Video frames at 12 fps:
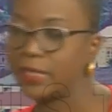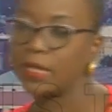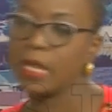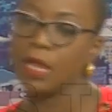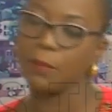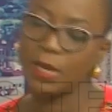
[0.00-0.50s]
E C.
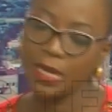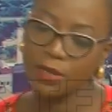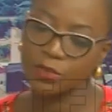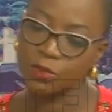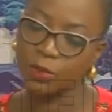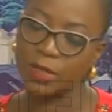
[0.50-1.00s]
But let
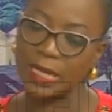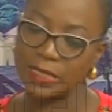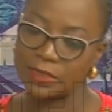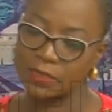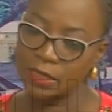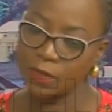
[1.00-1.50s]
us look
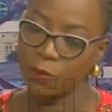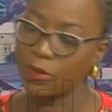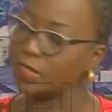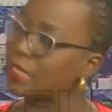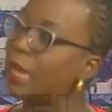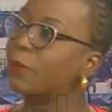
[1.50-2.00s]
at
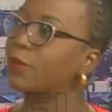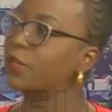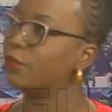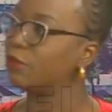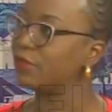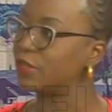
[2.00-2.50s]
what has happened
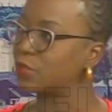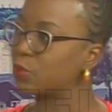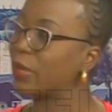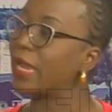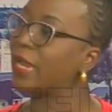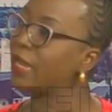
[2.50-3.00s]
in Rivers,
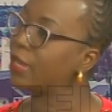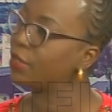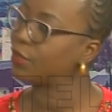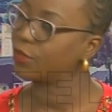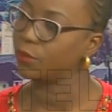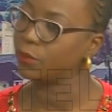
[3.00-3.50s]
where,
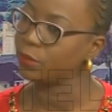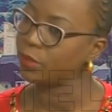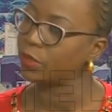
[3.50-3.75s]
you know,